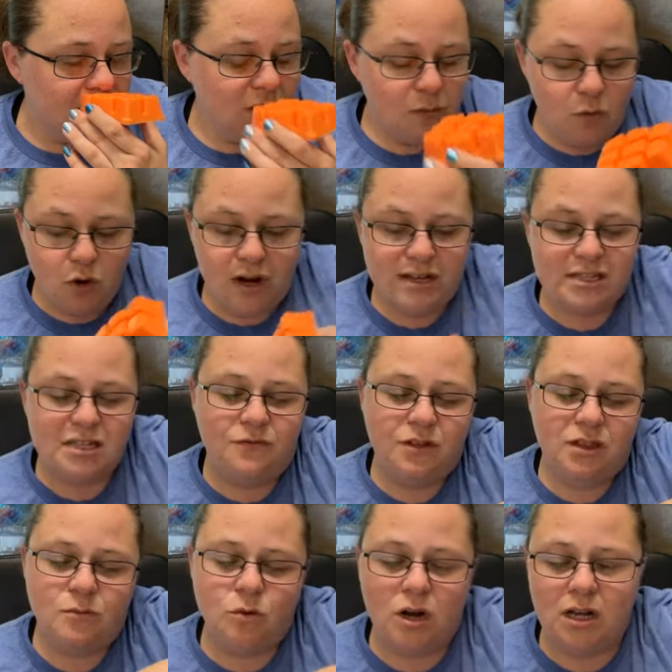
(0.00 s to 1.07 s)
The more I sniff
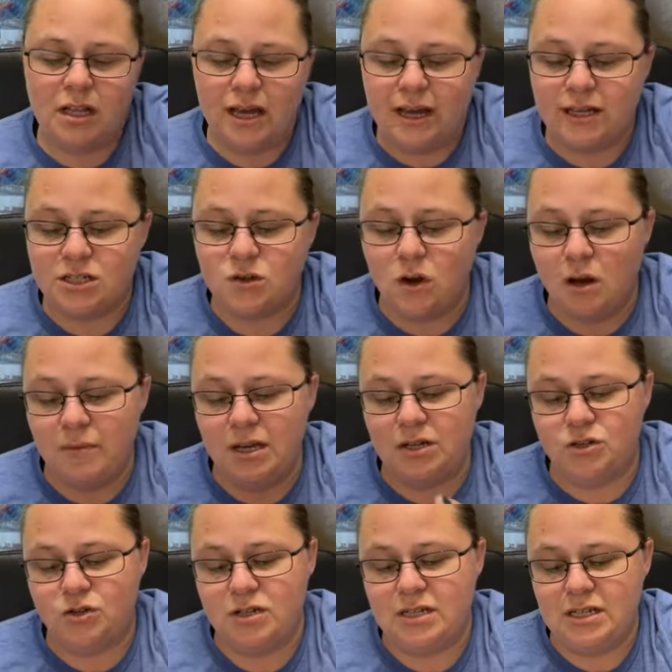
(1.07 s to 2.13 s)
it, the more I like it. So I'll be
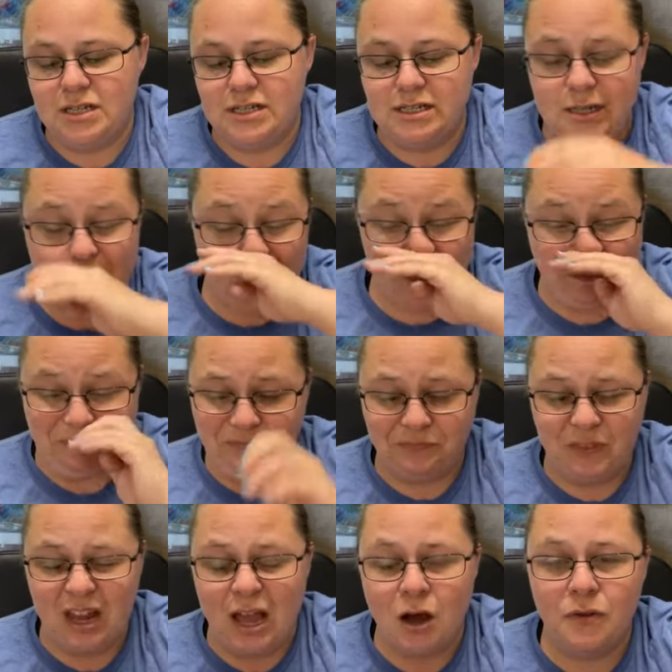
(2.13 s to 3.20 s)
interested to see
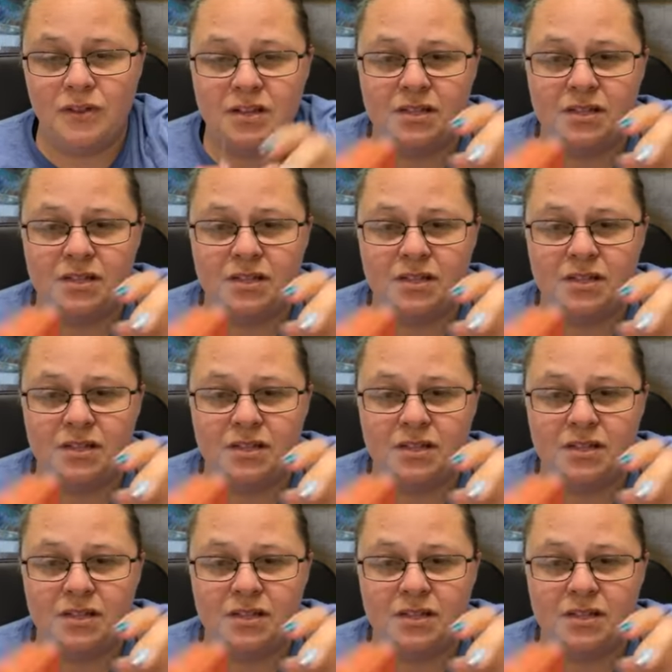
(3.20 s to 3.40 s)
how